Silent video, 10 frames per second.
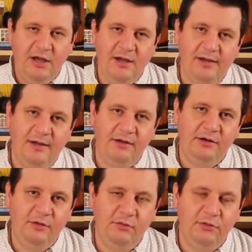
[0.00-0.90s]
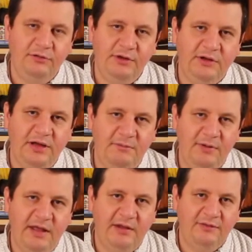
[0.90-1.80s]
neurotic
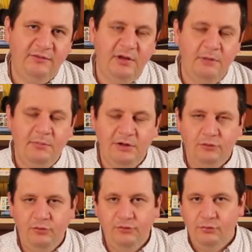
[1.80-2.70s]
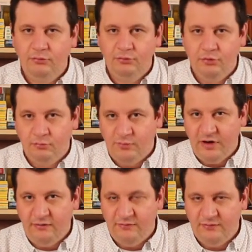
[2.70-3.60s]
implants, but also your
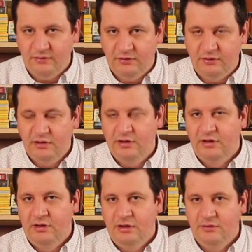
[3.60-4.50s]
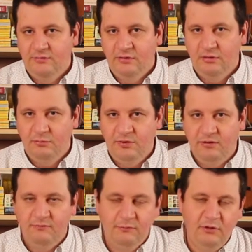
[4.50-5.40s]
privacy is going to
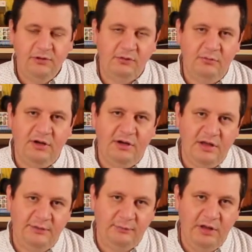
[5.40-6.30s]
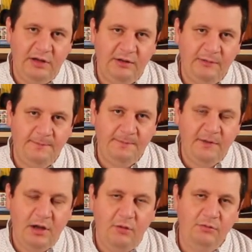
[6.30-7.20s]
be vulnerable as well.
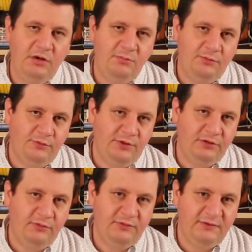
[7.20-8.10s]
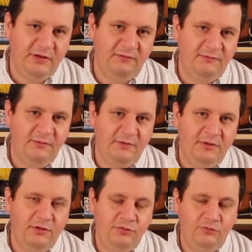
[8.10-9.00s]
How are you going to protect yourself
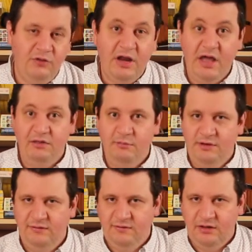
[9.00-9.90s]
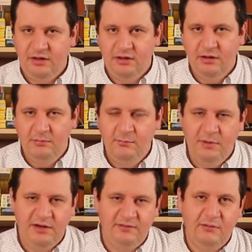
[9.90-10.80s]
to not be seen
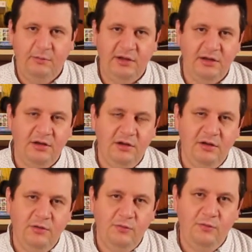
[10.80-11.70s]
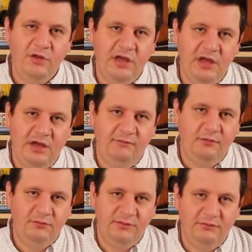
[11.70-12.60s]
by somebody who can have
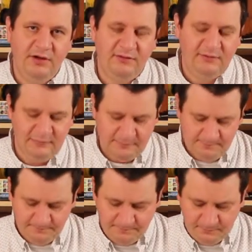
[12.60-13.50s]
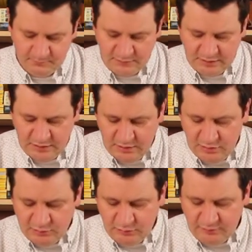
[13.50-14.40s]
those devices? So